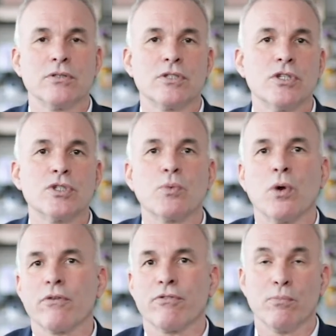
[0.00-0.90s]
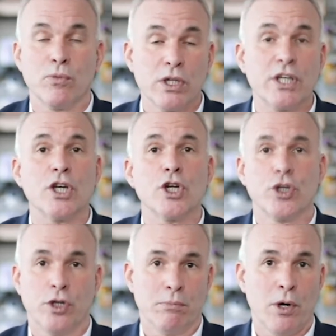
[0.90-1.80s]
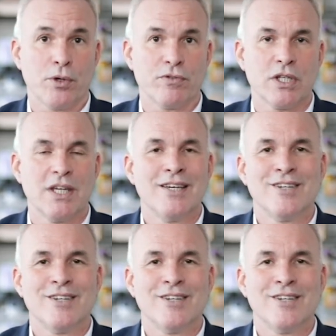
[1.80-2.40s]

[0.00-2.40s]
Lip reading: to this work from really good motives.